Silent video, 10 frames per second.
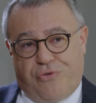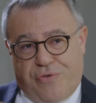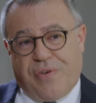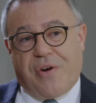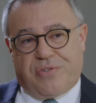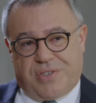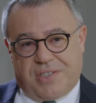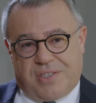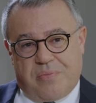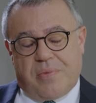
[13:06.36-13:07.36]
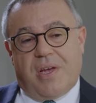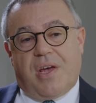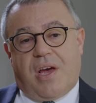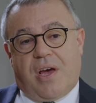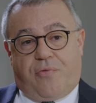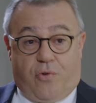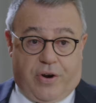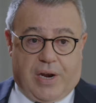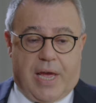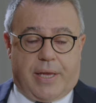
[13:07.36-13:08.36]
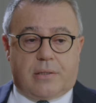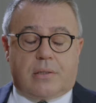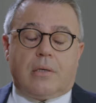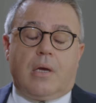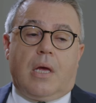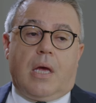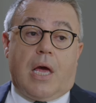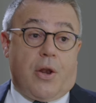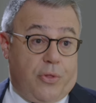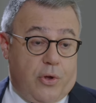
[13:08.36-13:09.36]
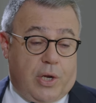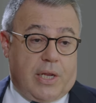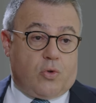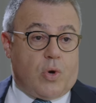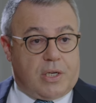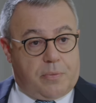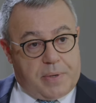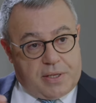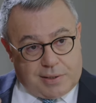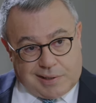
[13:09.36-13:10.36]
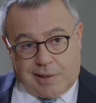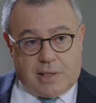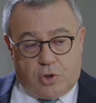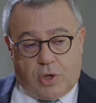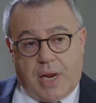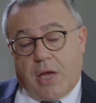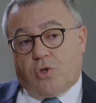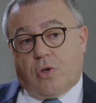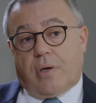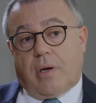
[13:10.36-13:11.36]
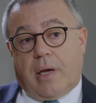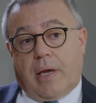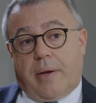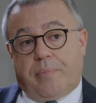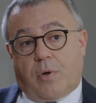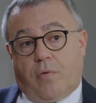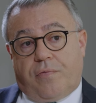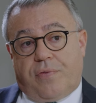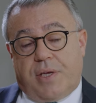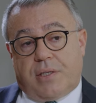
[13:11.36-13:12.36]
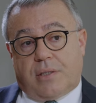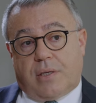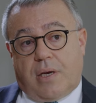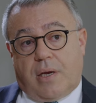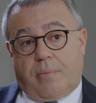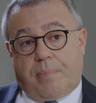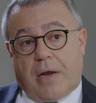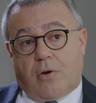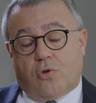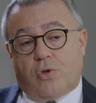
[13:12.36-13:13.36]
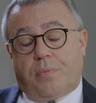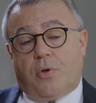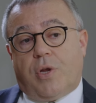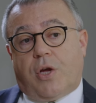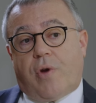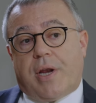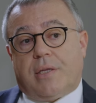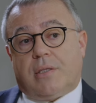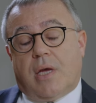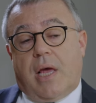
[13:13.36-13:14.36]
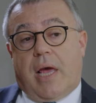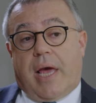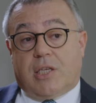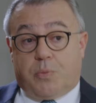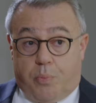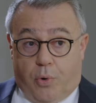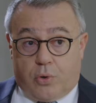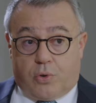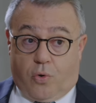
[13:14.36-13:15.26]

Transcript: referral system uh, for our clients. And thirdly, to underpin the strategic nature um, of this uh, partnership, UniCredit has bought